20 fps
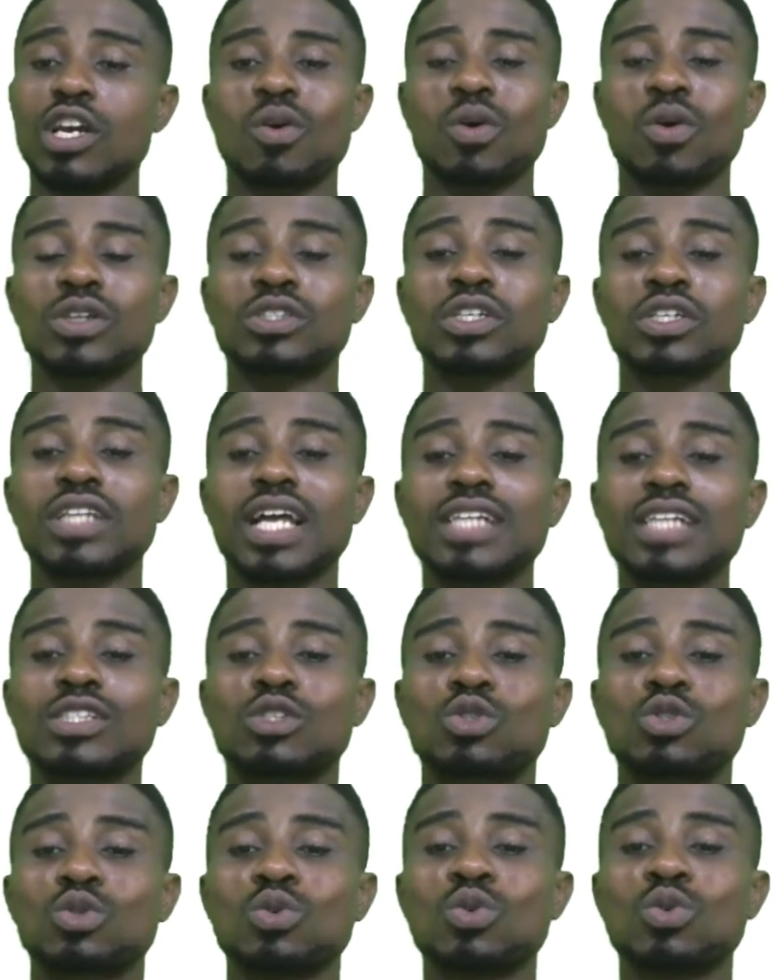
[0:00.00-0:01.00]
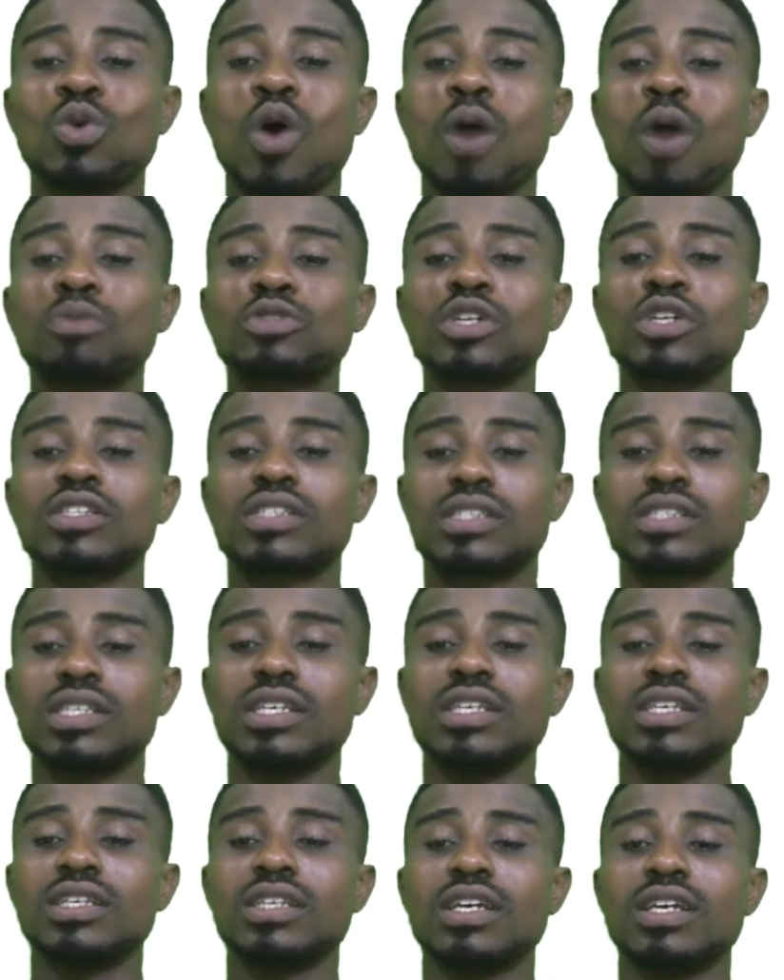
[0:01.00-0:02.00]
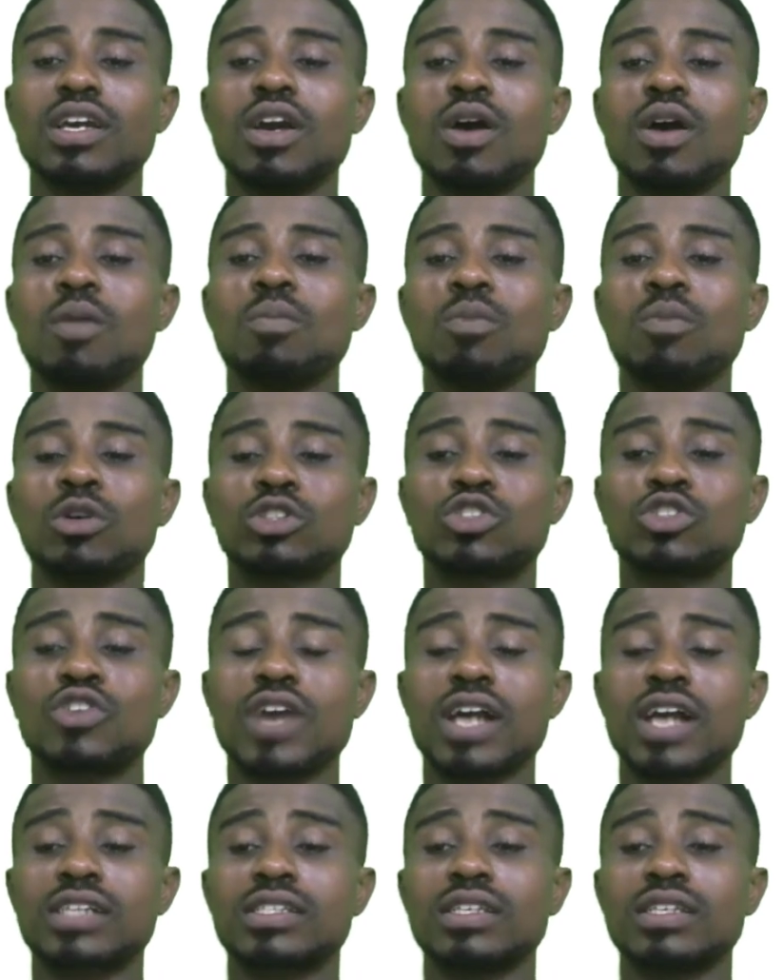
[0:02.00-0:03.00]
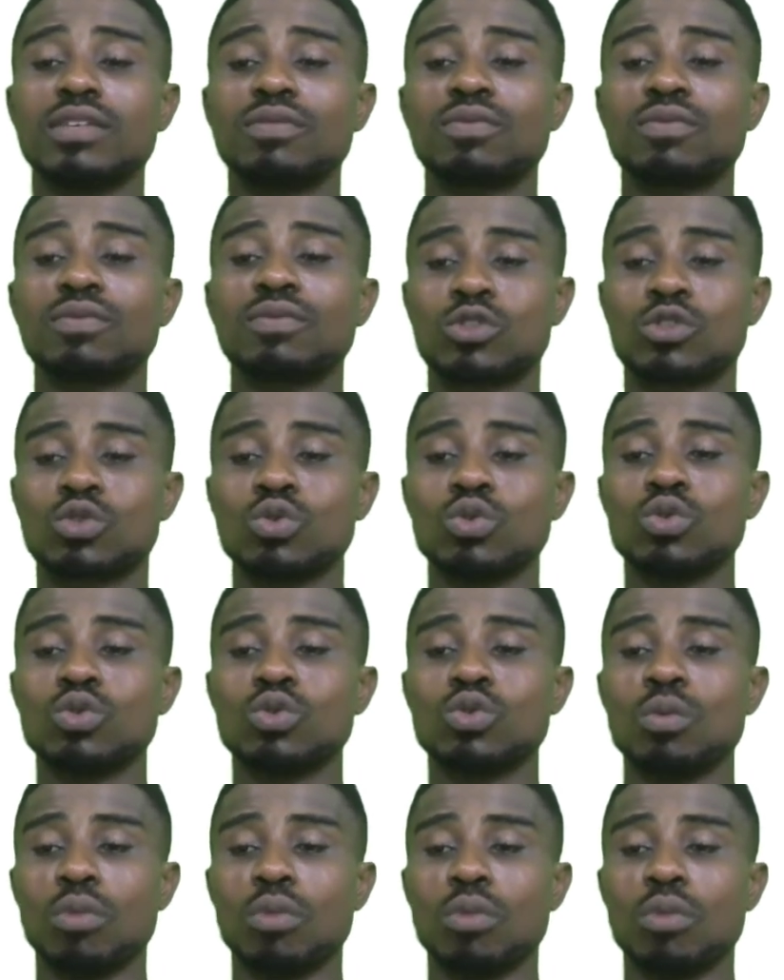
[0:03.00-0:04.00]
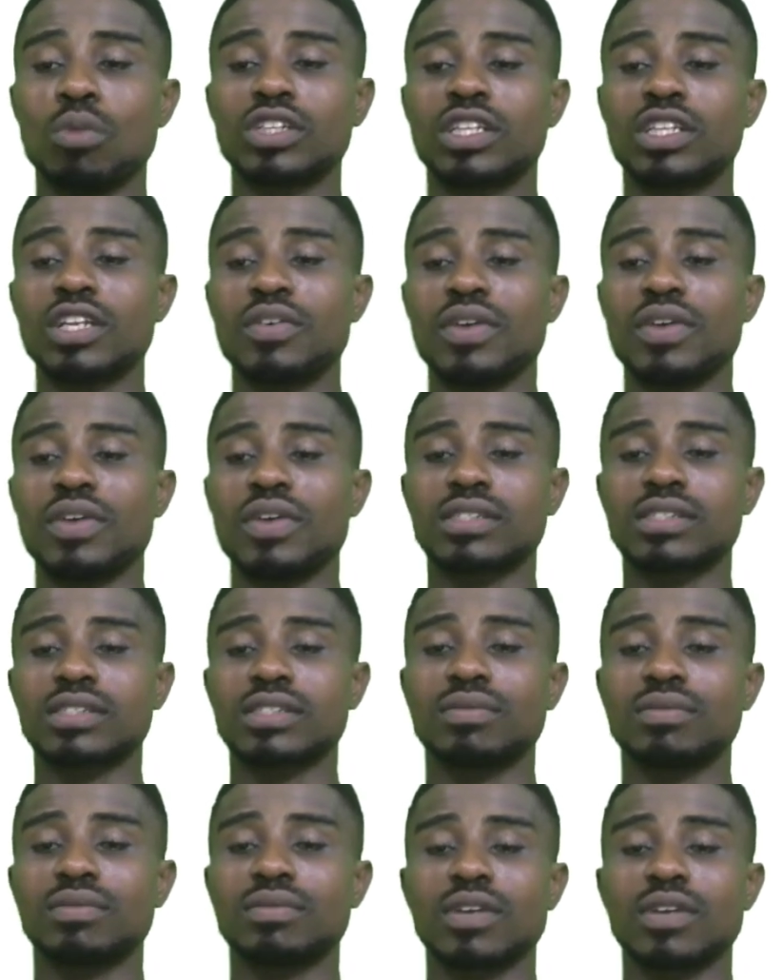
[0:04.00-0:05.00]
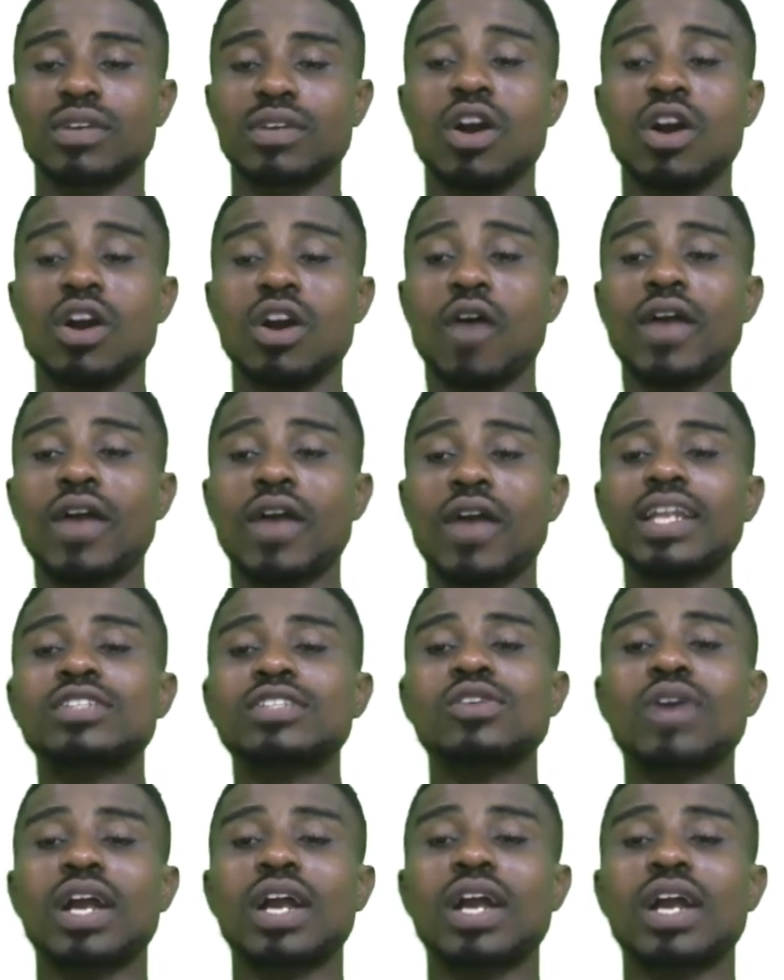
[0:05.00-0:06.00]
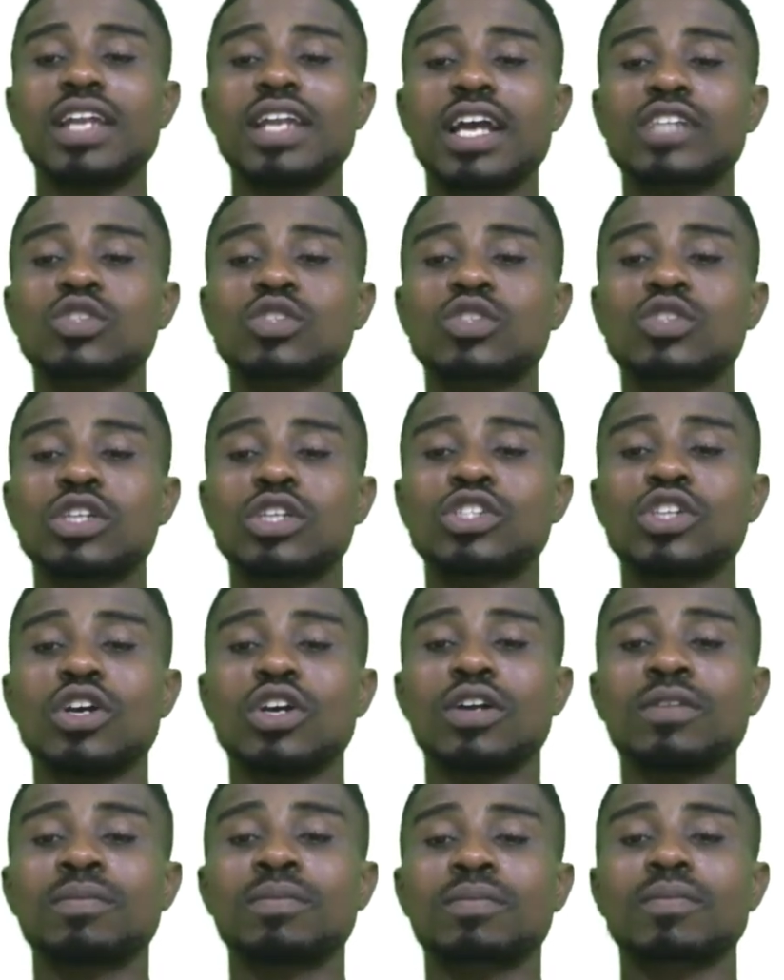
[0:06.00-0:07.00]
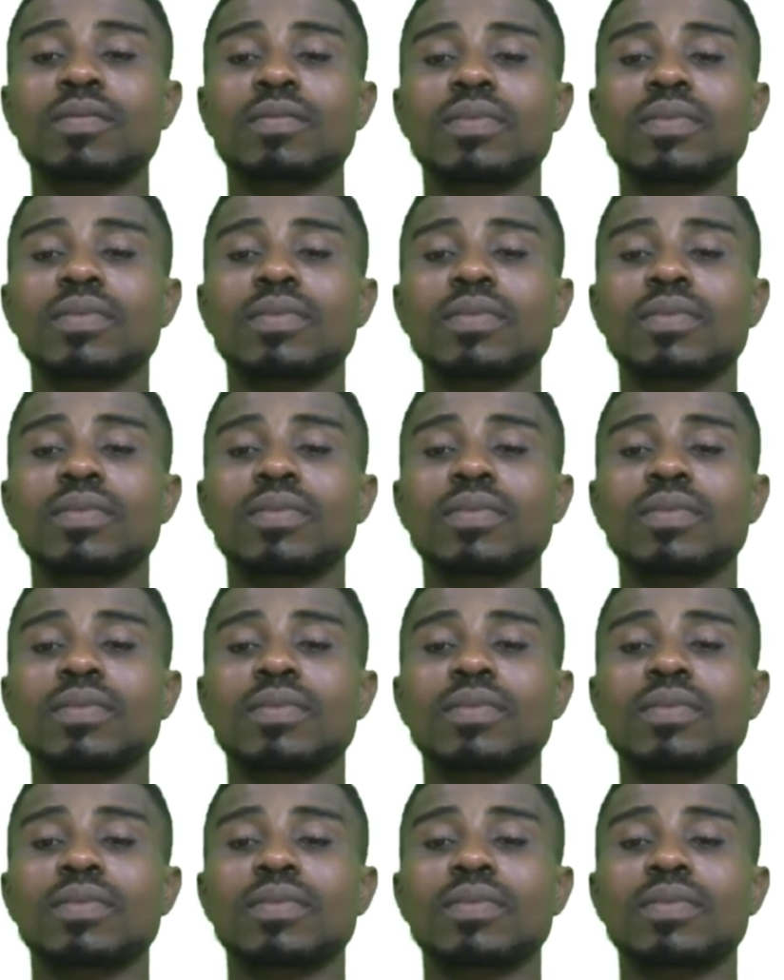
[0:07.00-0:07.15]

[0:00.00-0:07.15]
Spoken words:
Question 92, option C, most reactive to moderately reactive. All right, let's look at the next question.